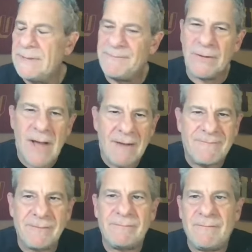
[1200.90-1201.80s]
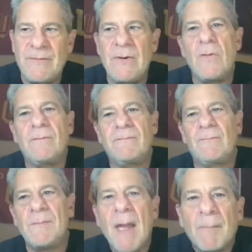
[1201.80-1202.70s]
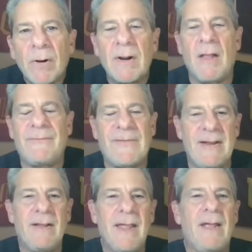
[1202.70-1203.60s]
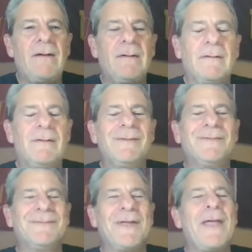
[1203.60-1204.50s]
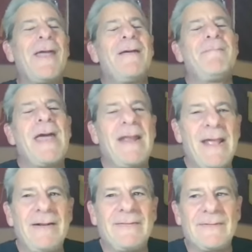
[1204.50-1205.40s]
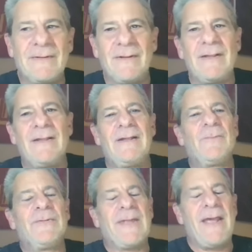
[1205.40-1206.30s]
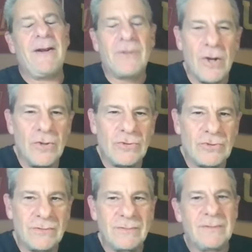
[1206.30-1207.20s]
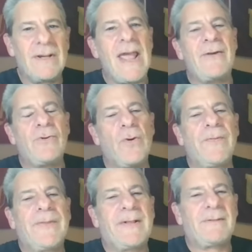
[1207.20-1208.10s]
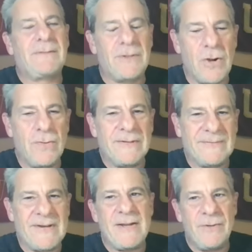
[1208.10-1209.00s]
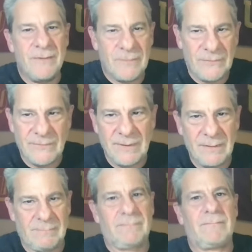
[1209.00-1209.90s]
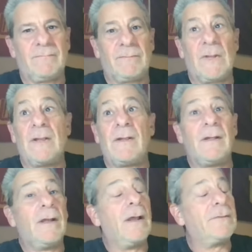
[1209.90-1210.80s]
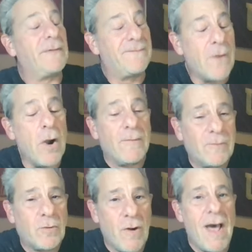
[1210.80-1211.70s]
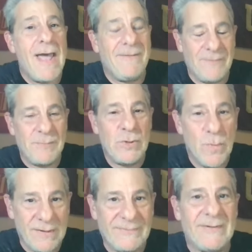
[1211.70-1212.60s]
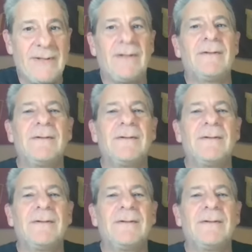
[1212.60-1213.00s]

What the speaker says: if you don't remember, I'll say it again. Matt Entz was the head coach at North Dakota State University. It's a far cry from USC.